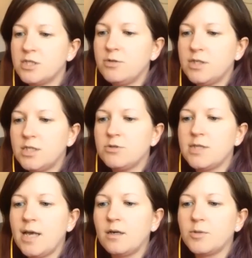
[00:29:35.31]
students use
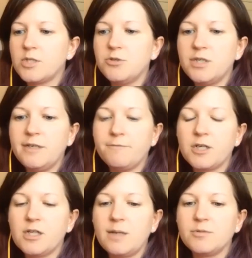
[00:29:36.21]
that opportunity for
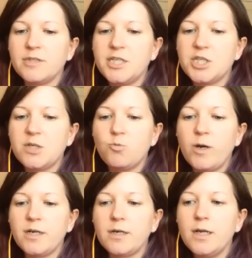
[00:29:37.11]
collaboration
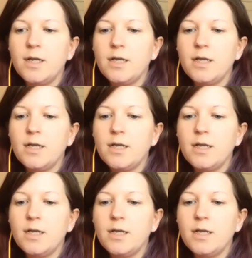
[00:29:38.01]
where,